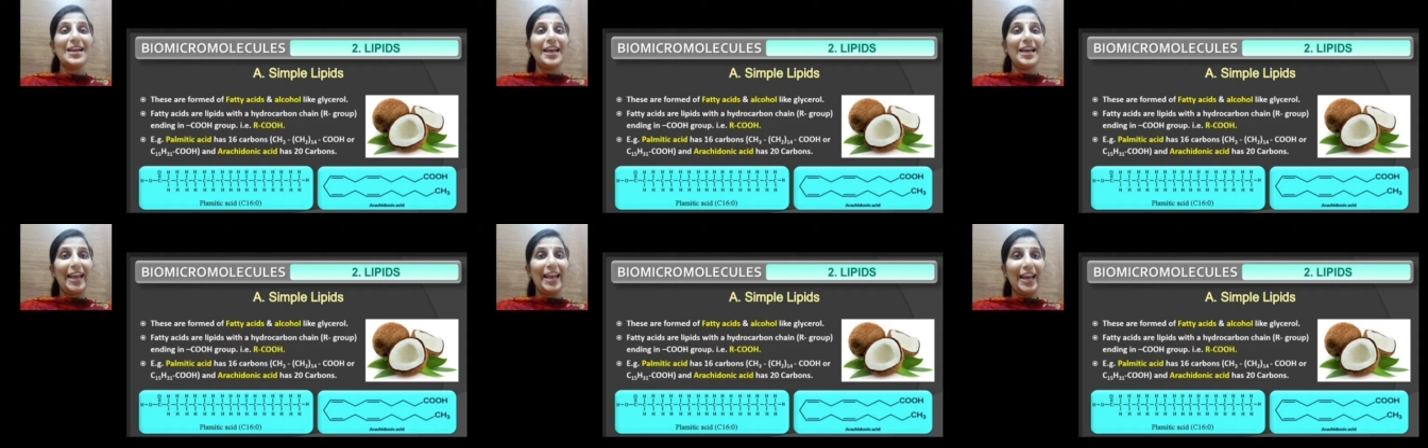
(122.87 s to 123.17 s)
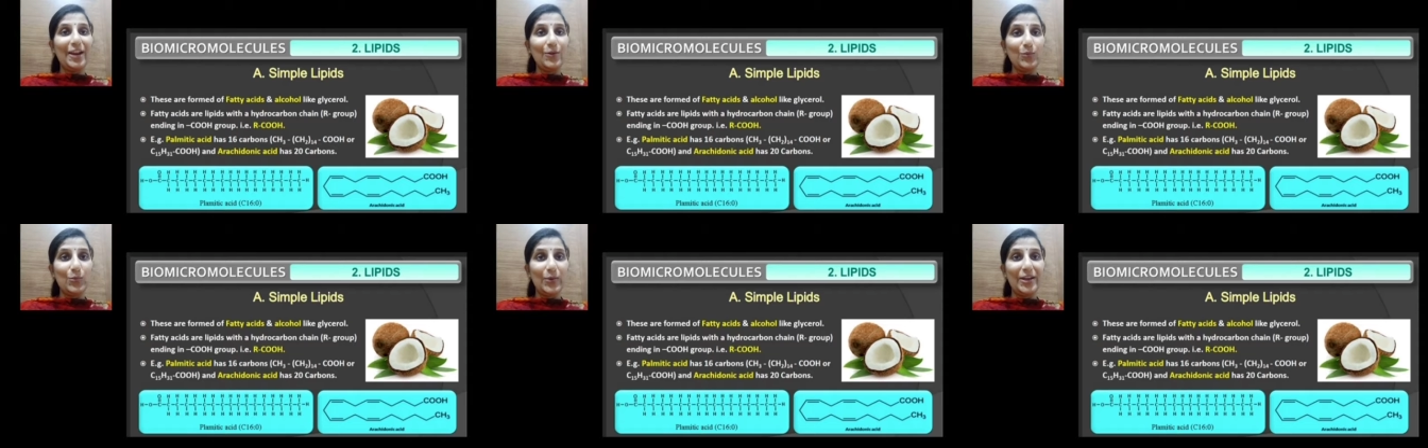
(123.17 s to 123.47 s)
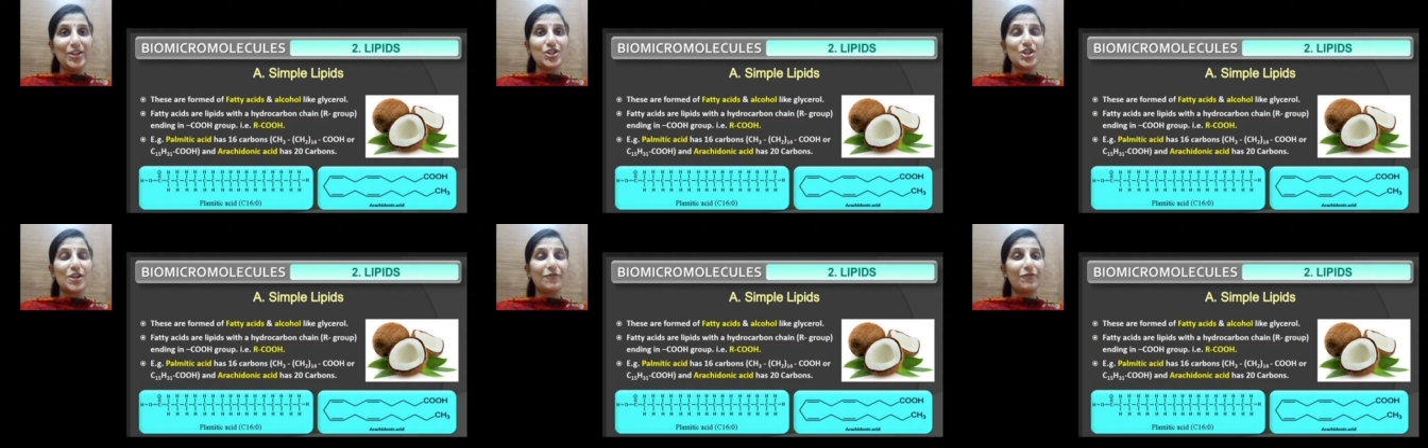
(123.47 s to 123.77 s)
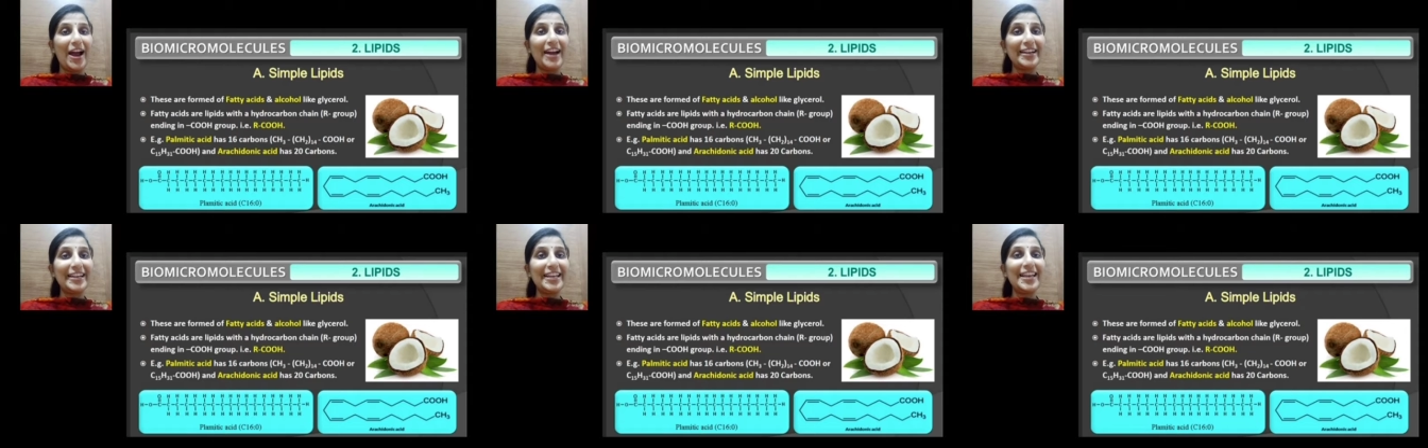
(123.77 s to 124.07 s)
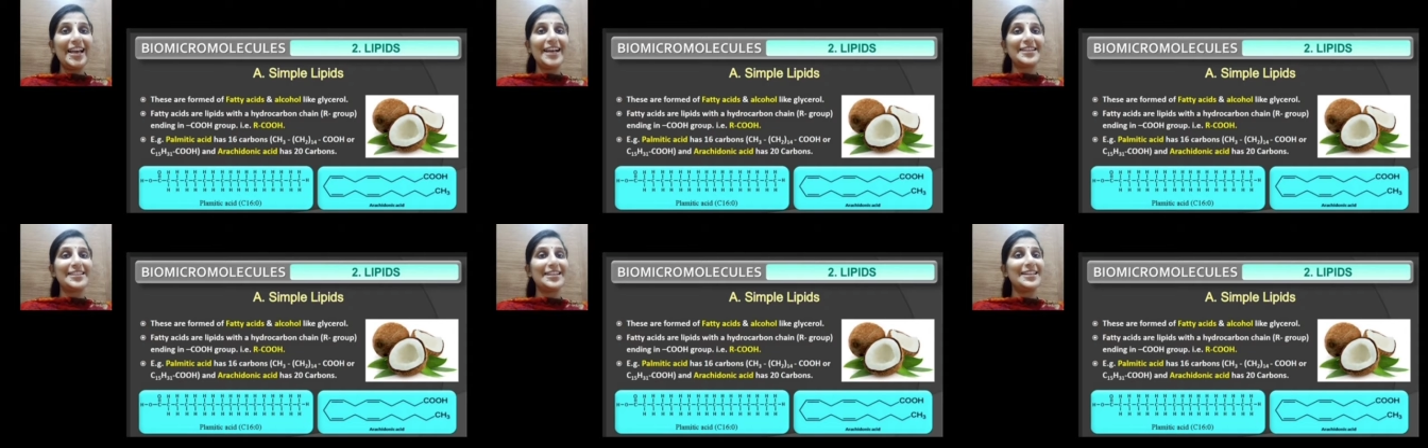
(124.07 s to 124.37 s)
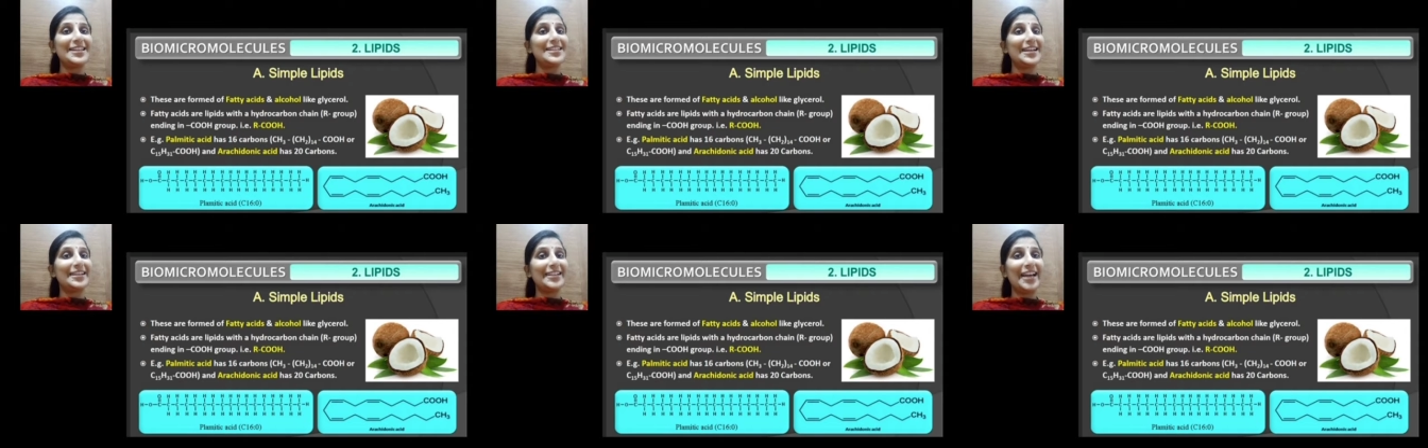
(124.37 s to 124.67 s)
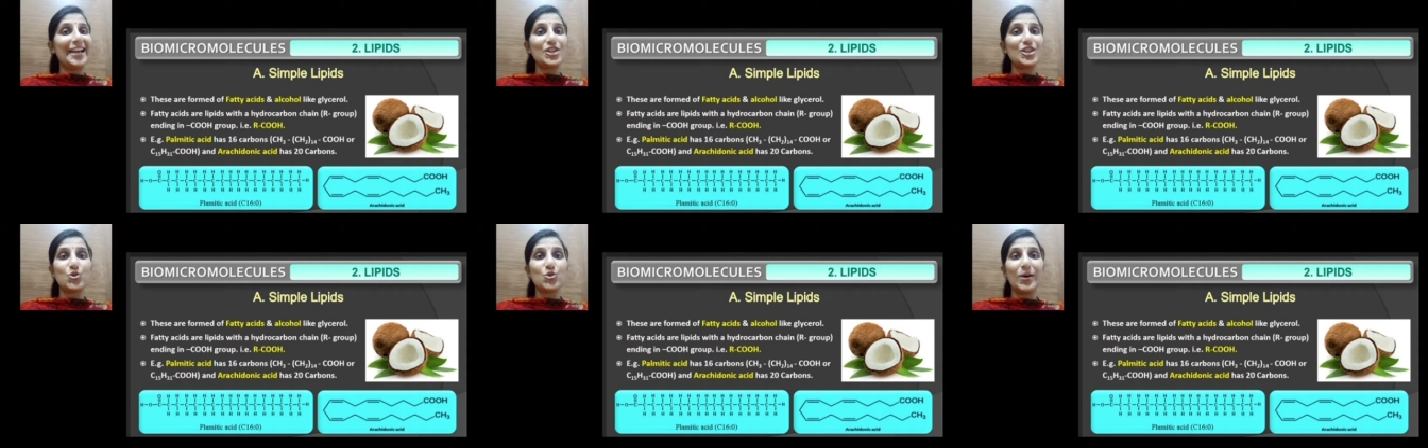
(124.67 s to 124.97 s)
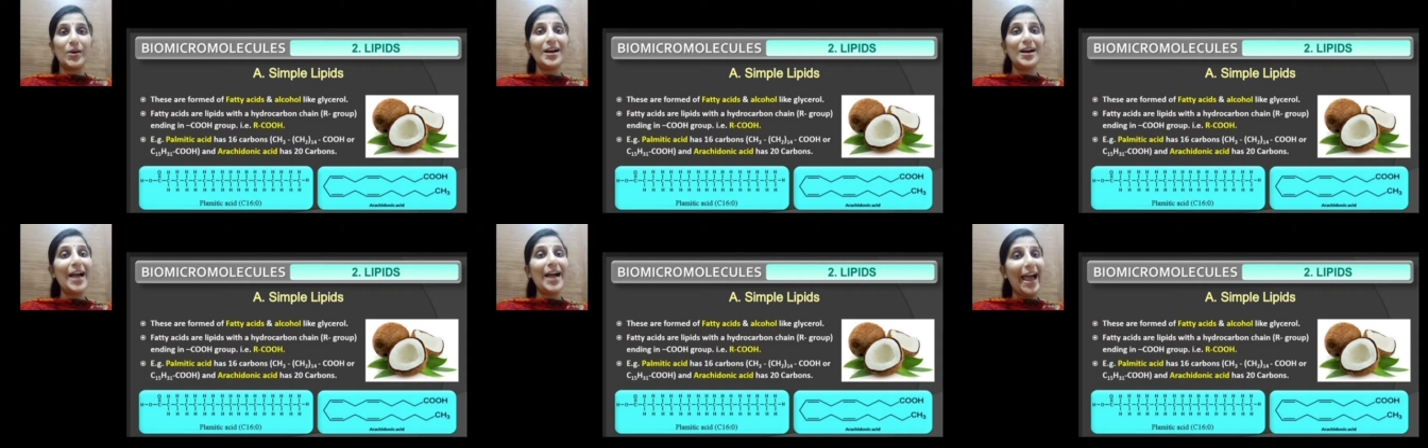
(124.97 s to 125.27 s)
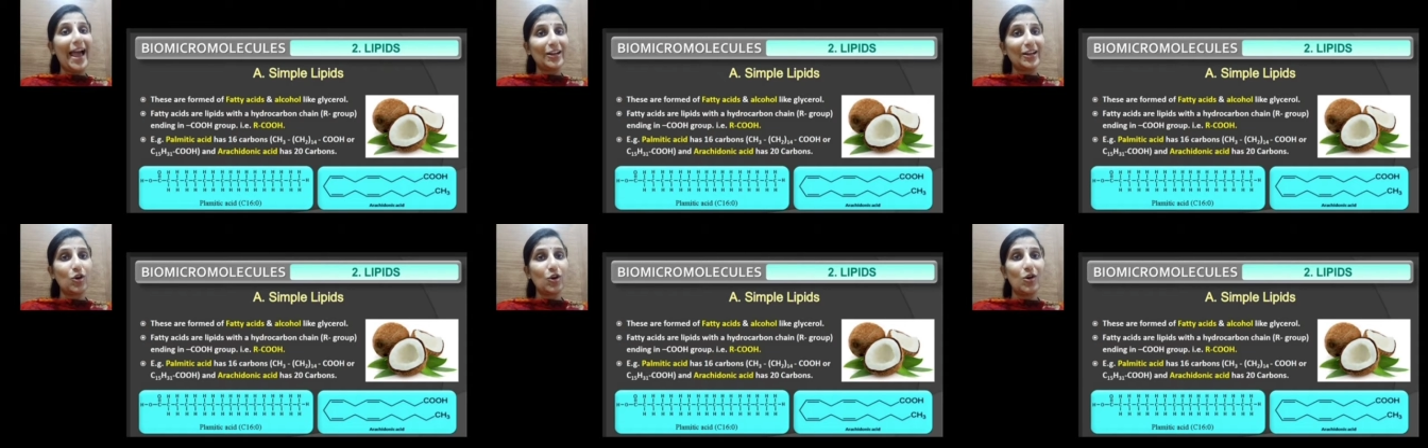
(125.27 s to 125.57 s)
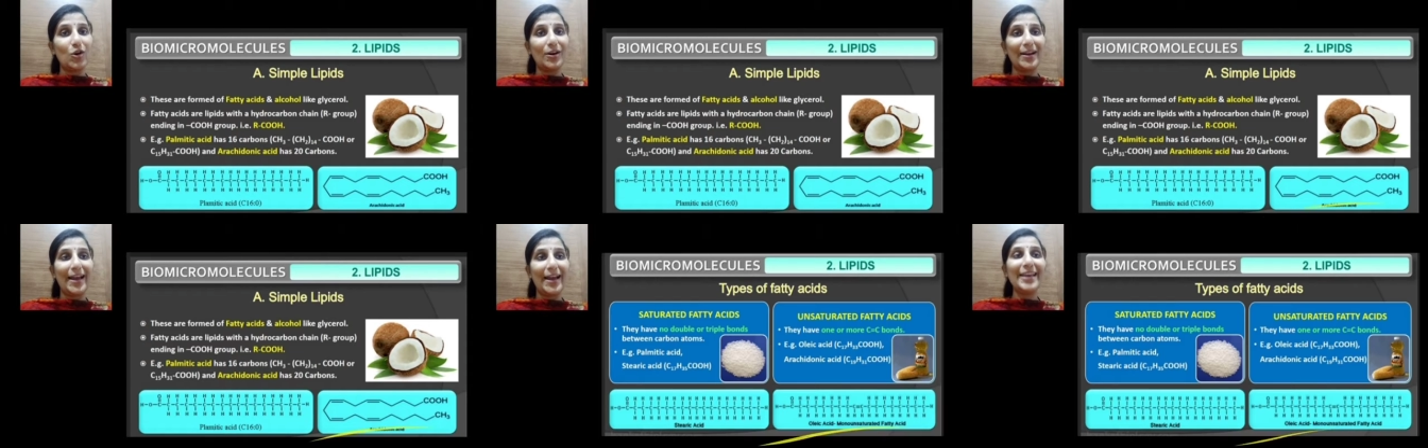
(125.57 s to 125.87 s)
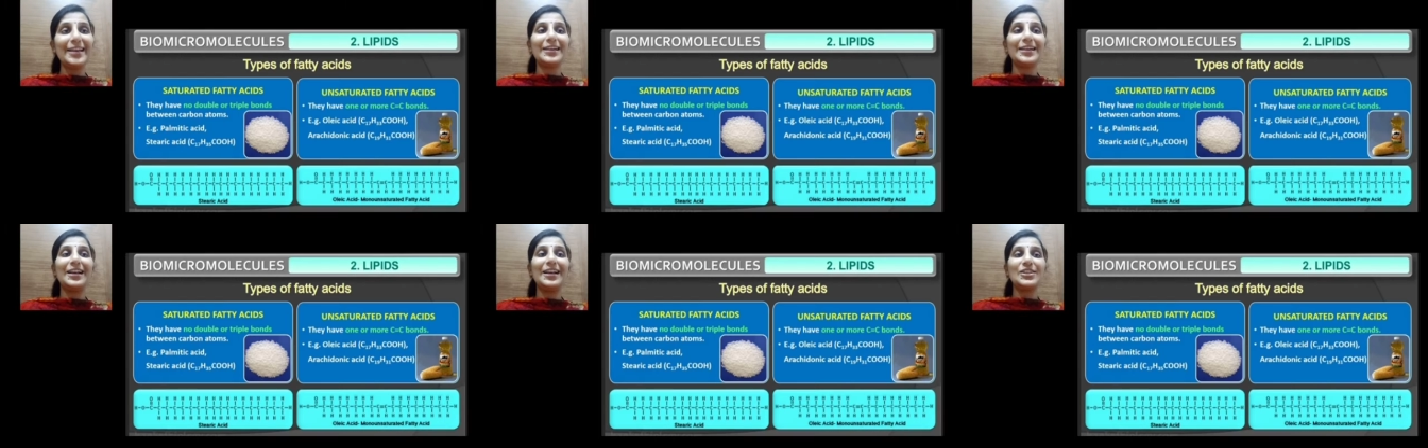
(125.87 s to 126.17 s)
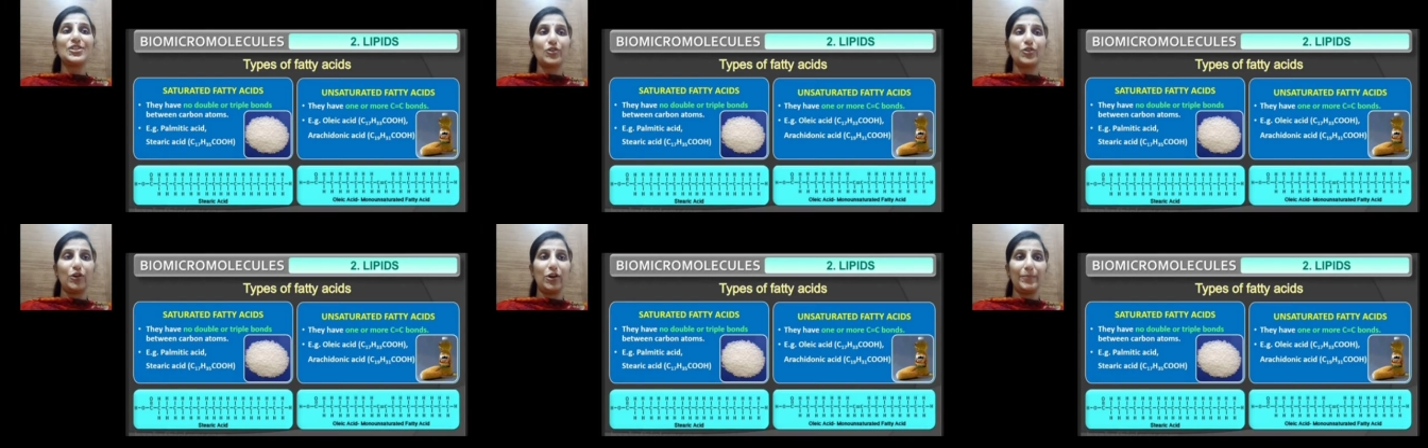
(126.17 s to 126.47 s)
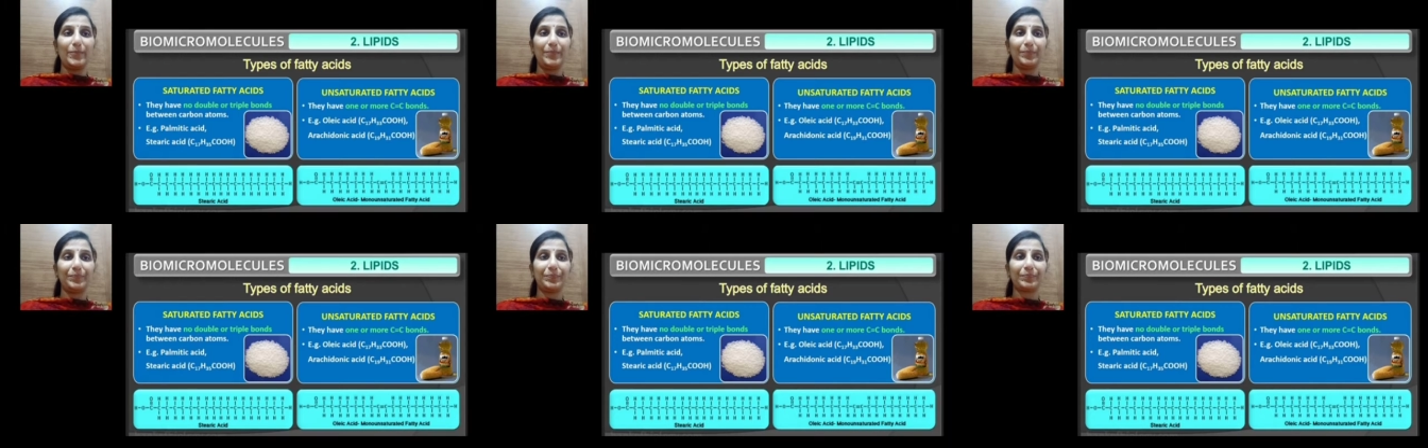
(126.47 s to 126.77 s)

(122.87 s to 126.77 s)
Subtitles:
in which the fatty acid is attached to a alcohol like glycerol.